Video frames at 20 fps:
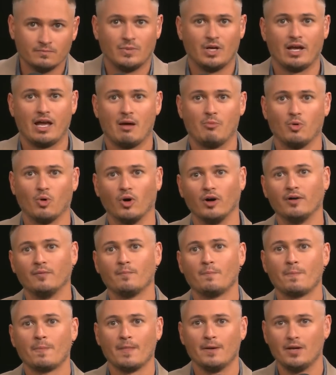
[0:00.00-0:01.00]
I got more.
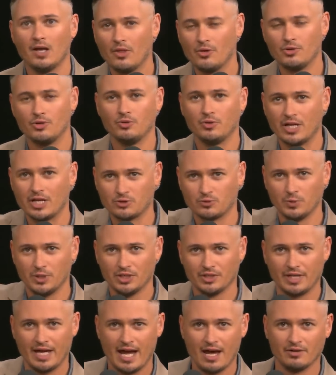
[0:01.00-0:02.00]
Another dude gets
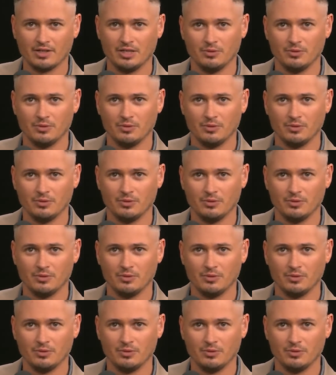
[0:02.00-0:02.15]
wheeled out.